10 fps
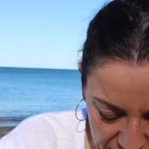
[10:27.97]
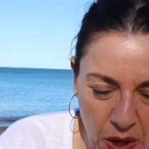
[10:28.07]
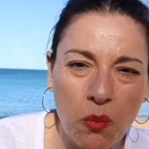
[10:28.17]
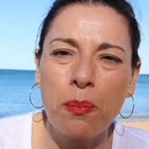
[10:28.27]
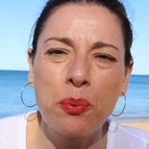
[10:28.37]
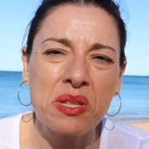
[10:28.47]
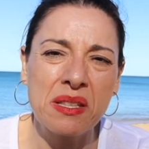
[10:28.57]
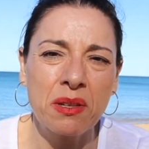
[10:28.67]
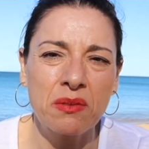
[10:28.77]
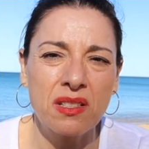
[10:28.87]
And what books
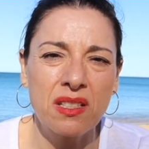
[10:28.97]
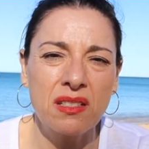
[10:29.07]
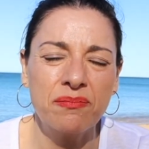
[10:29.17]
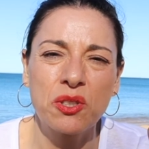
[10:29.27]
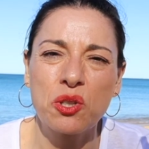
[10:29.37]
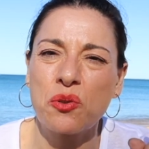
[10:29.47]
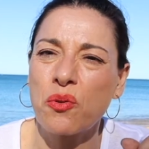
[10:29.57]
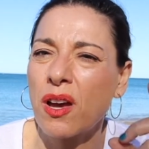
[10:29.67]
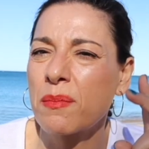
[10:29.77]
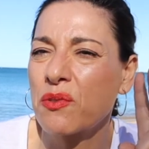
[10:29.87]
am I writing?
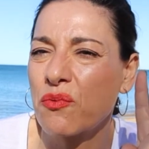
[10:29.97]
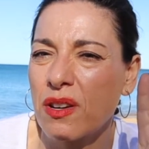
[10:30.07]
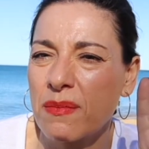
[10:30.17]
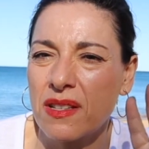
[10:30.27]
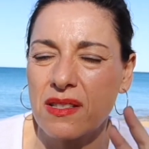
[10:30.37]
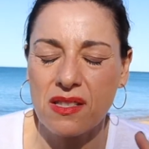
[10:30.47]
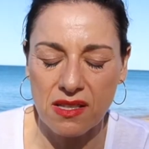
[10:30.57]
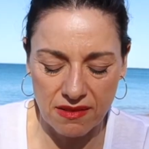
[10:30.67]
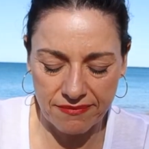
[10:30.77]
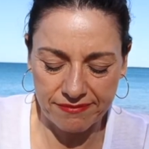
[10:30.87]
Crime and romance.